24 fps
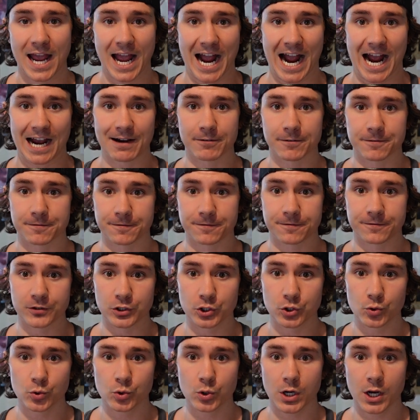I have a
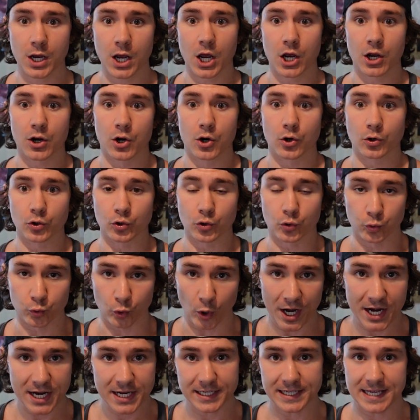few
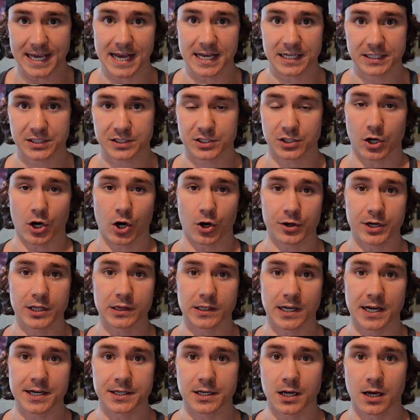great guests already
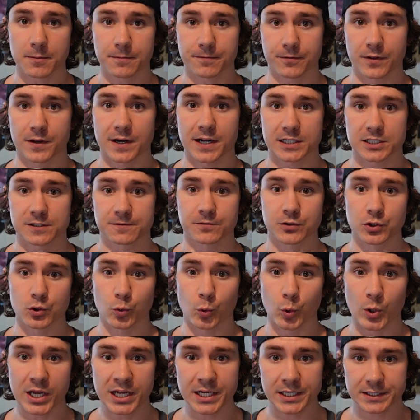lined up for the next few
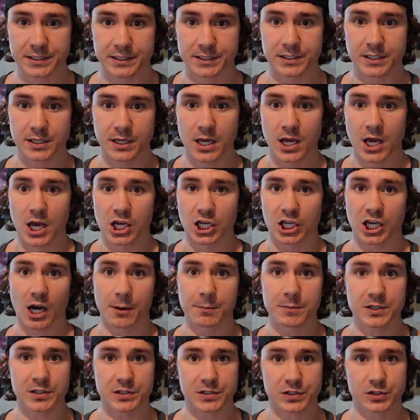weeks.
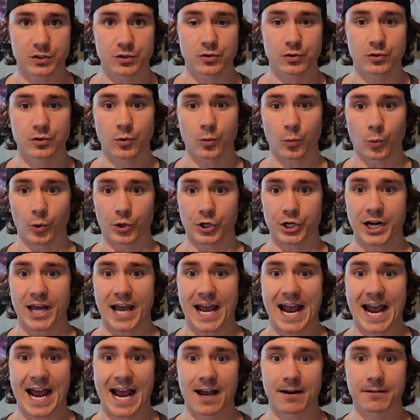Coming soon, we're going to
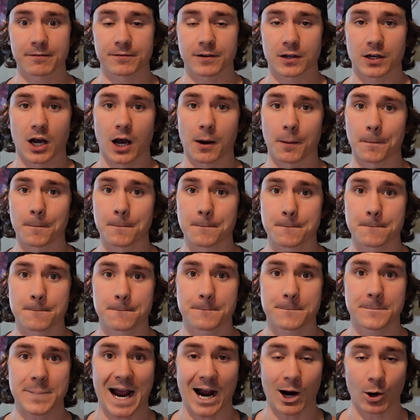have a
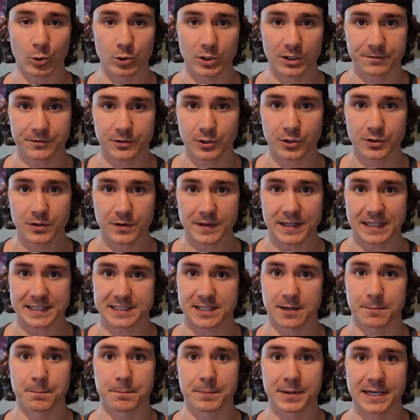powerlifter that's
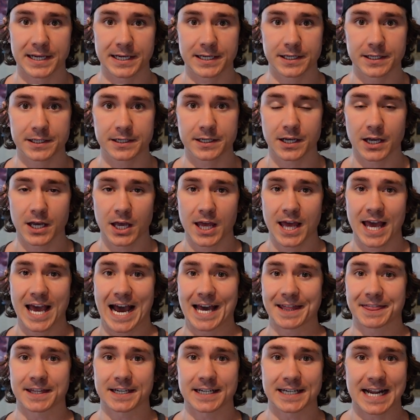competed
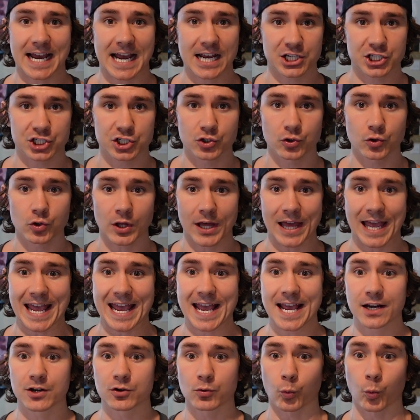at the national
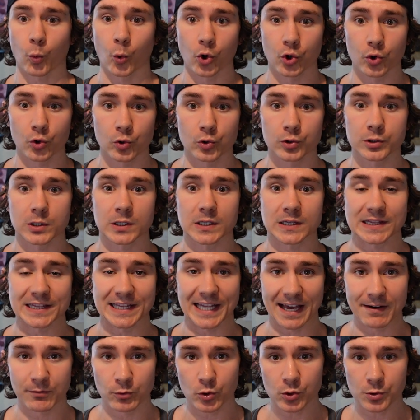and world
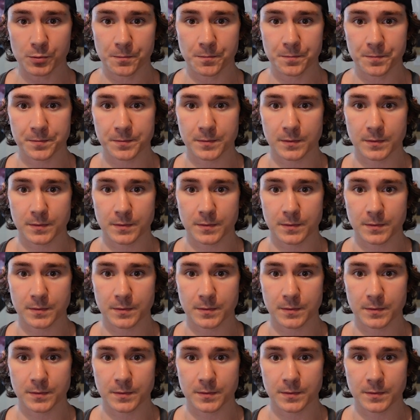level.